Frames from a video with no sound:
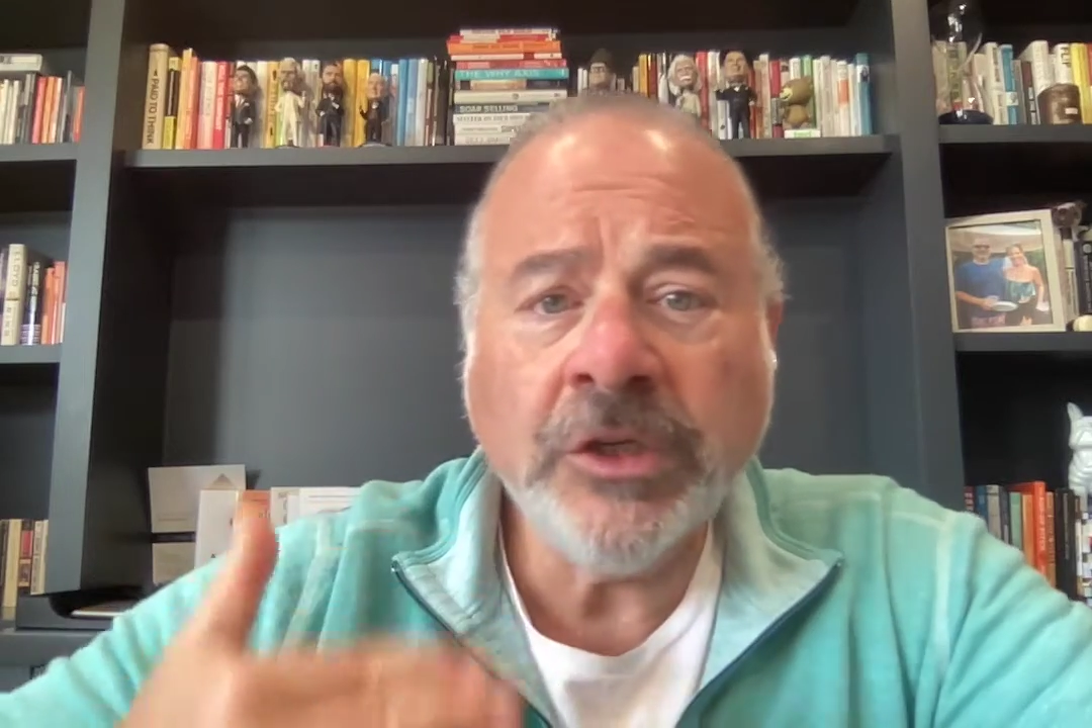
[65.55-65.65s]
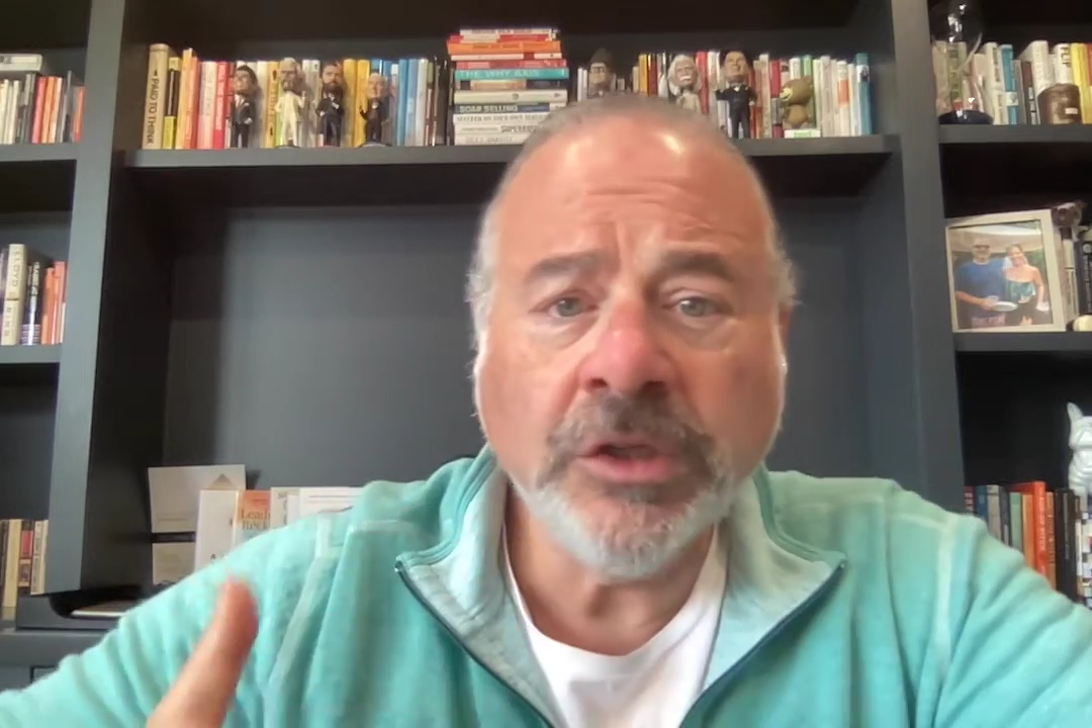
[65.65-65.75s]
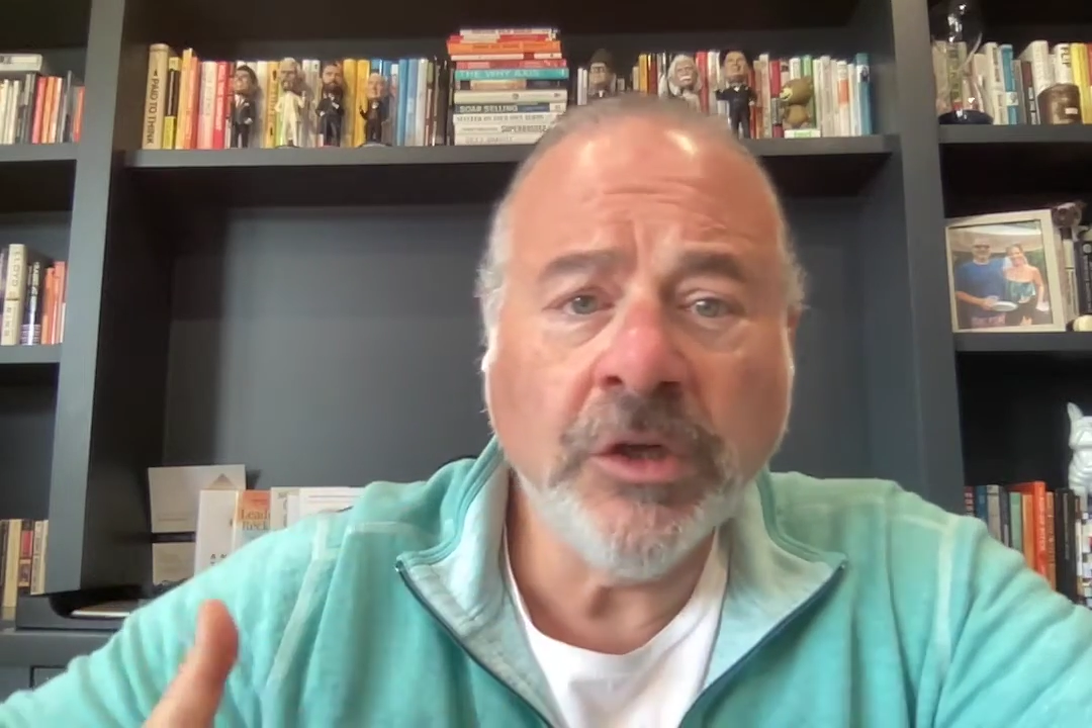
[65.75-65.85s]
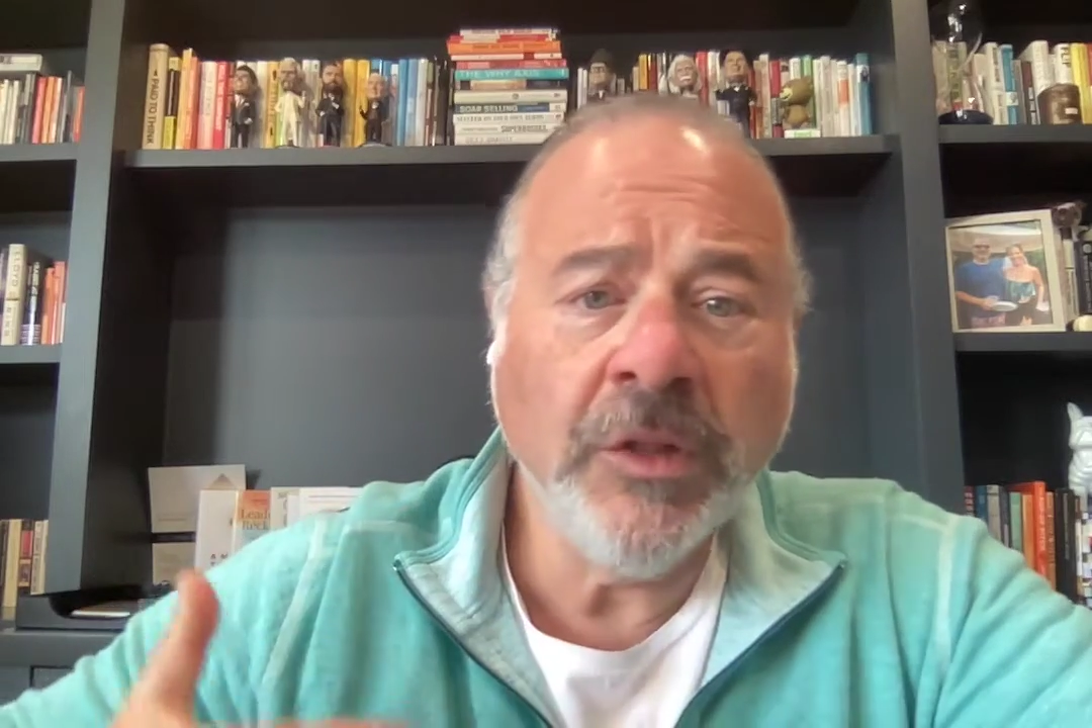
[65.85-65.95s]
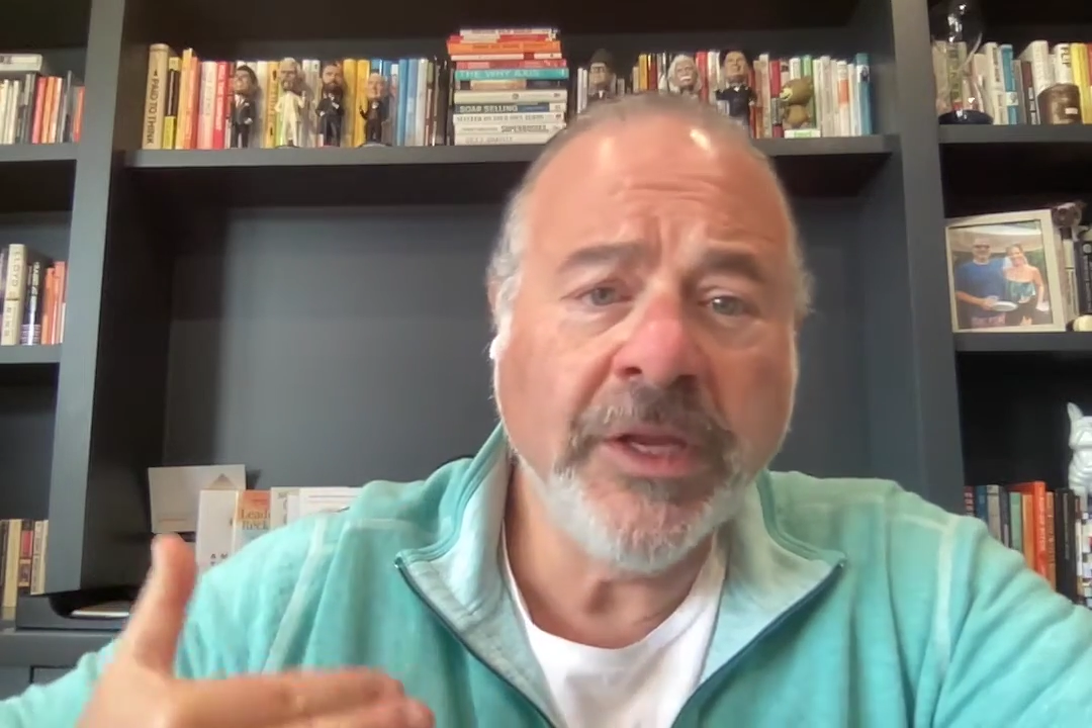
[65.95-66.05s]

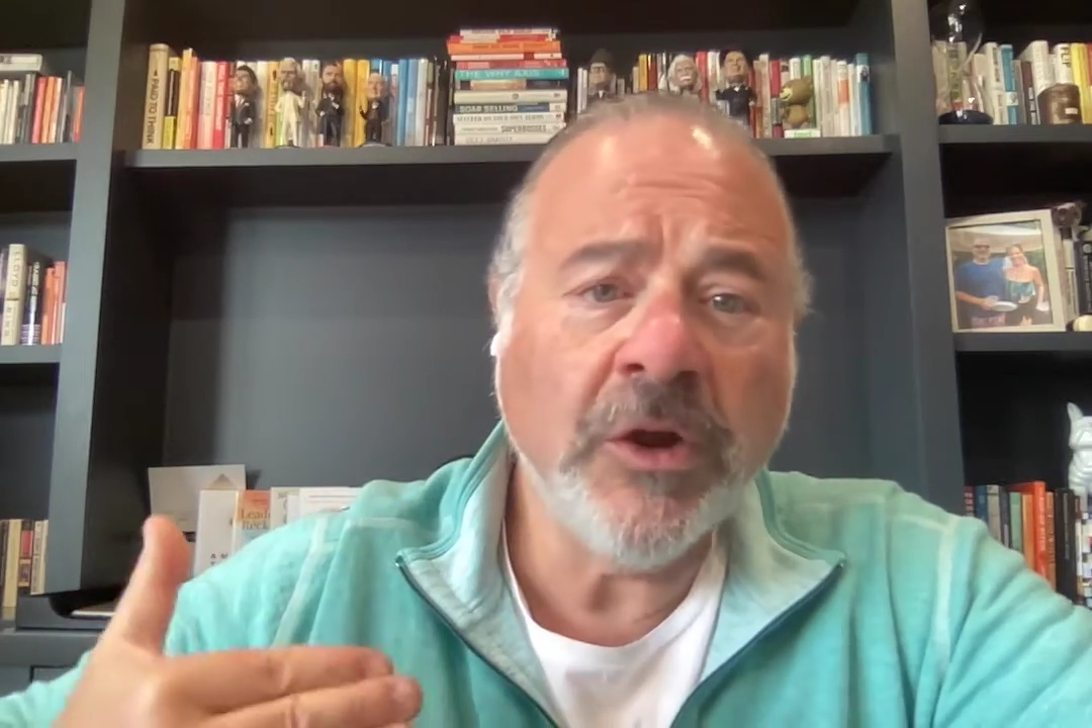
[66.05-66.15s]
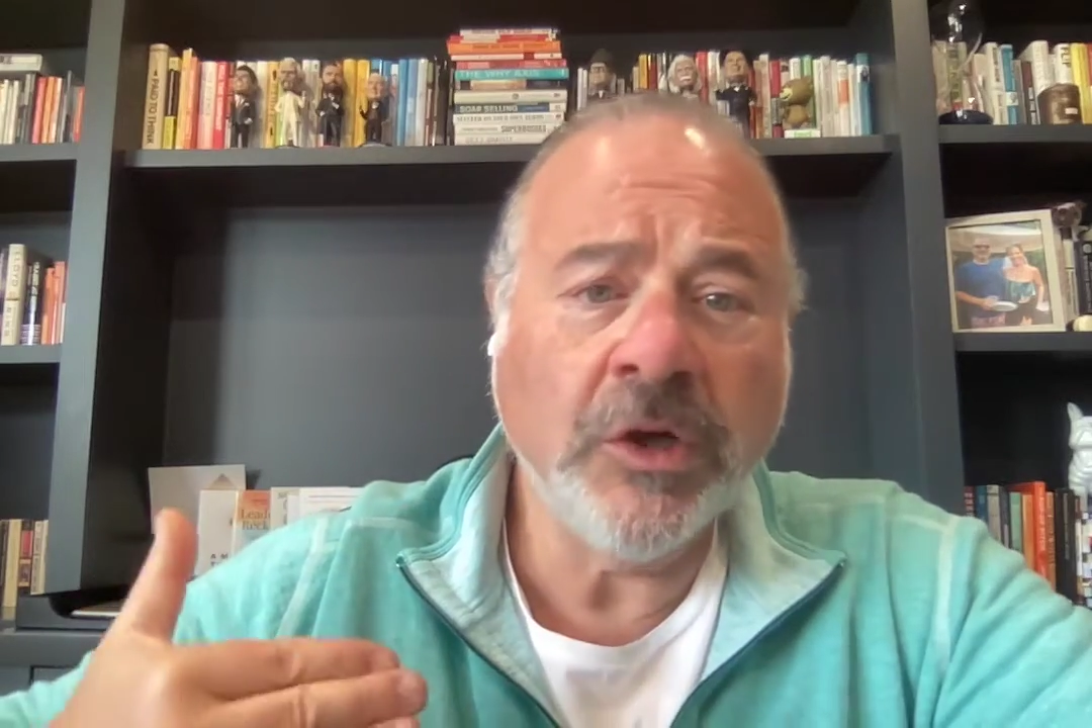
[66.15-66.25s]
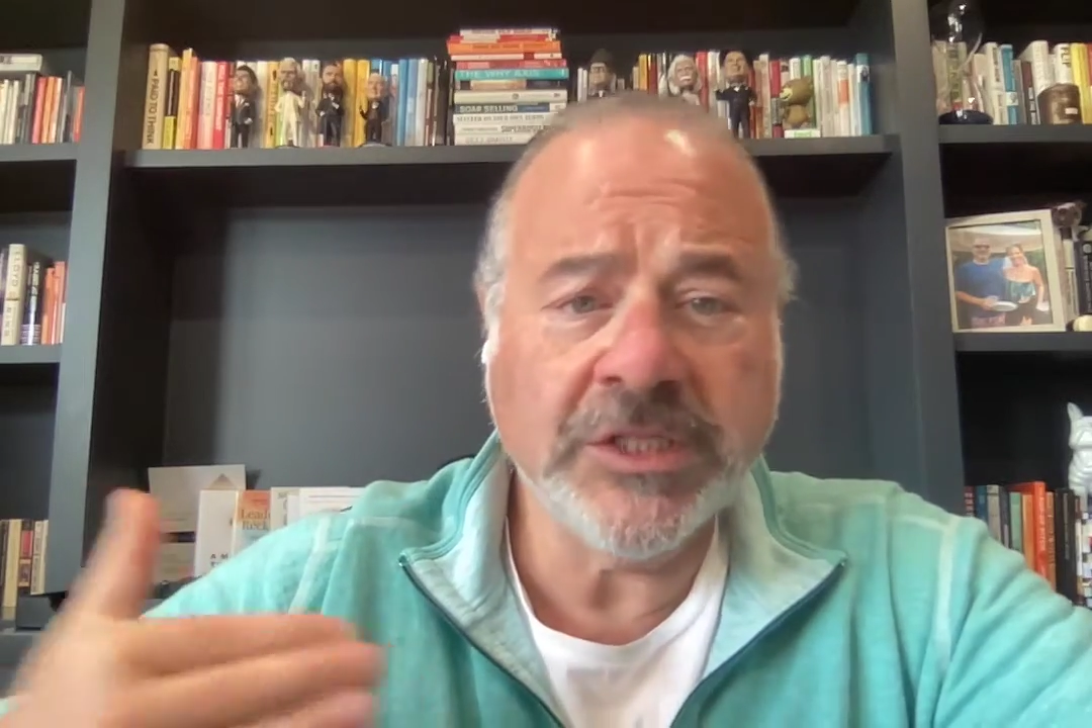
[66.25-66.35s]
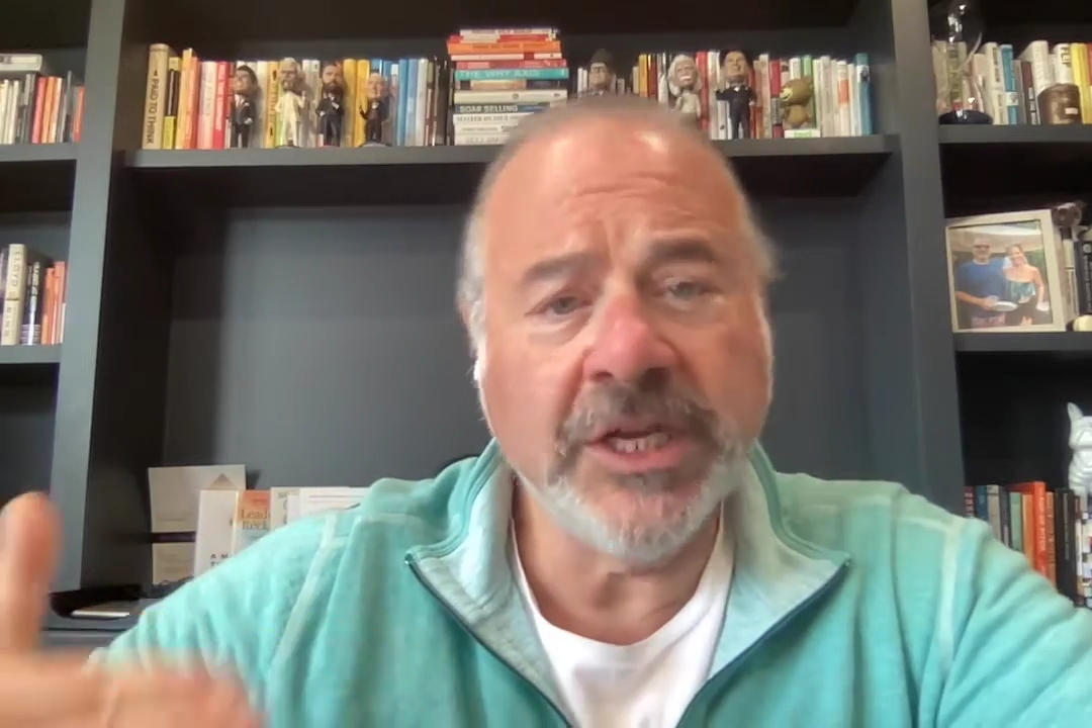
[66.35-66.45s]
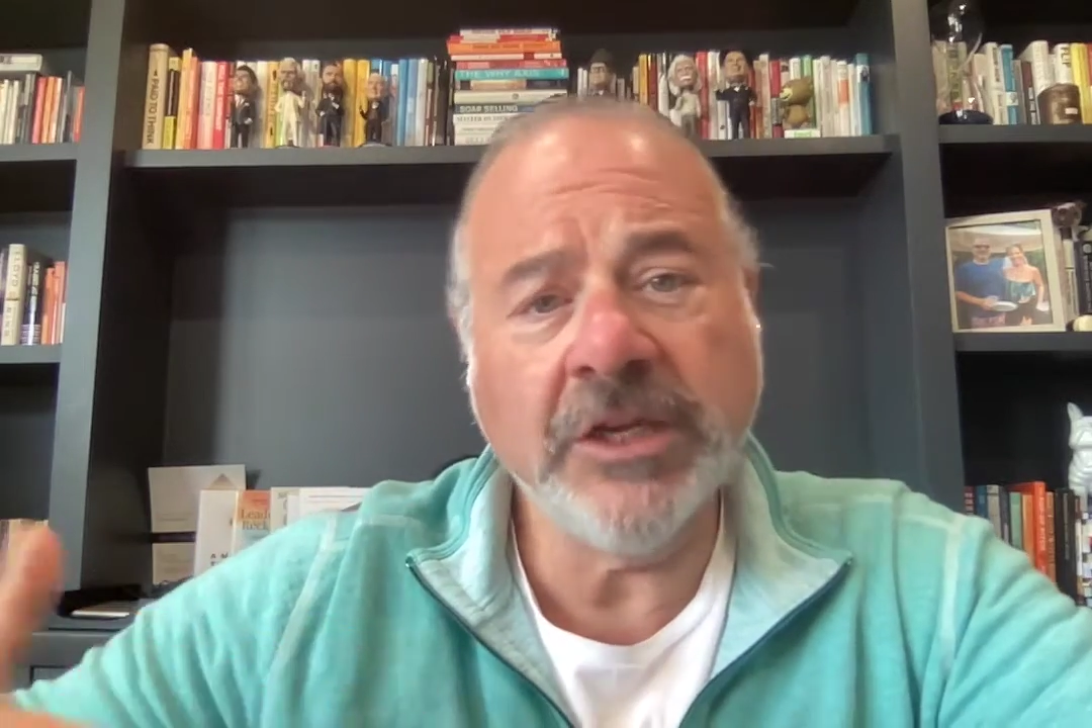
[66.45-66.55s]
clearly
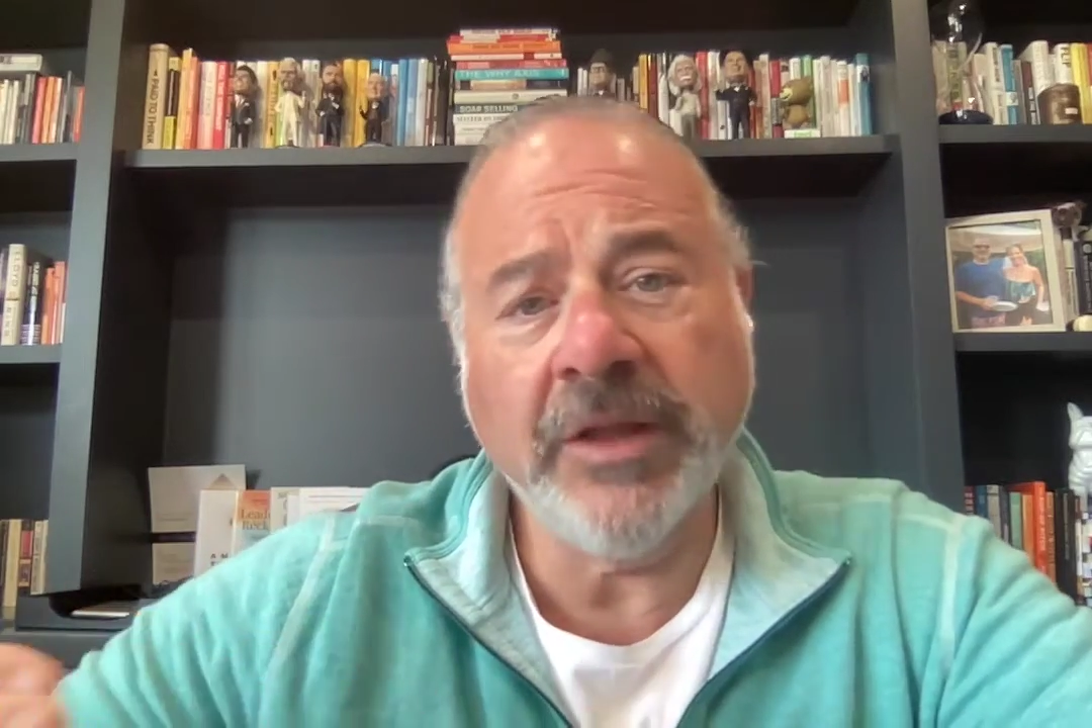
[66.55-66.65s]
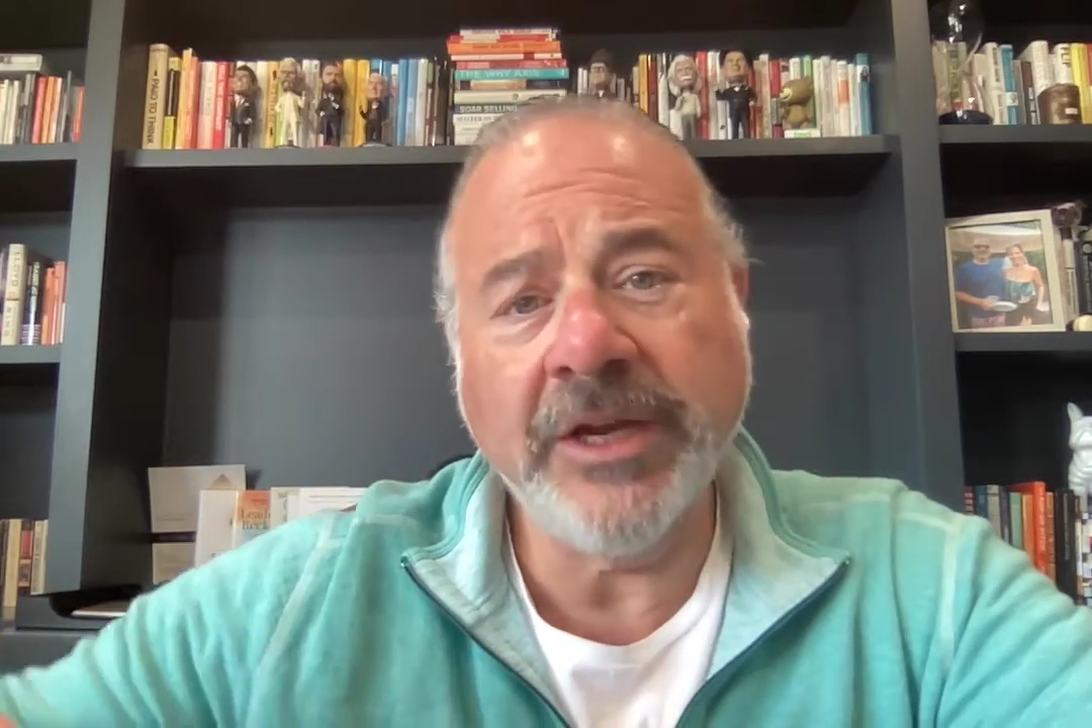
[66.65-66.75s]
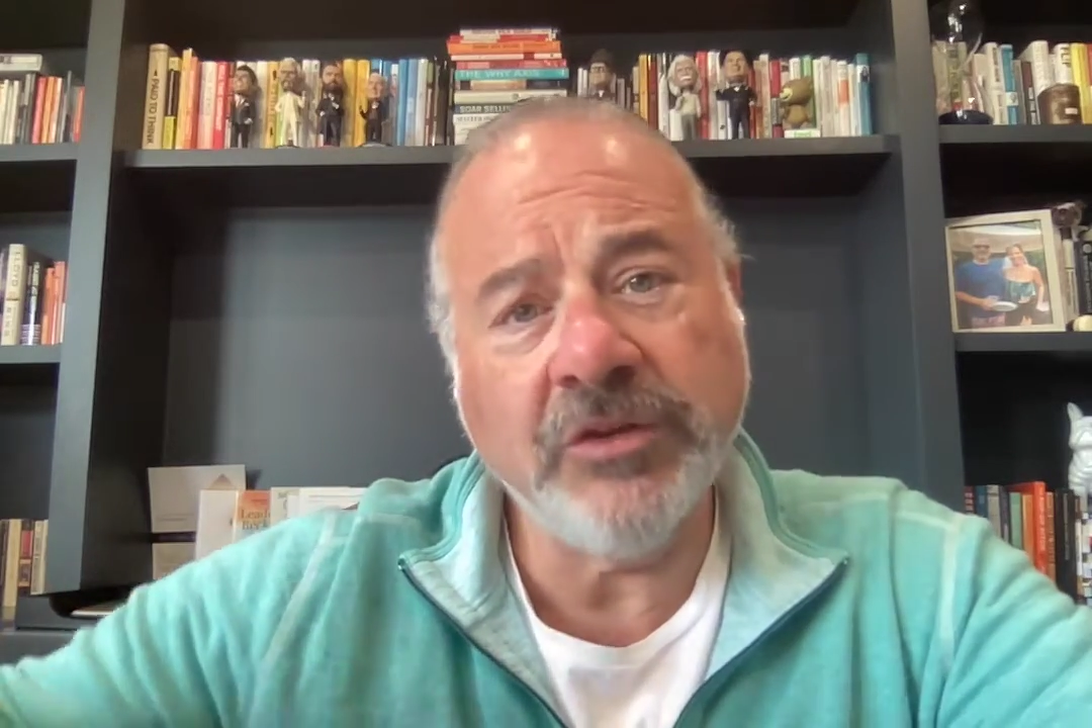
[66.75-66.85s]
articulate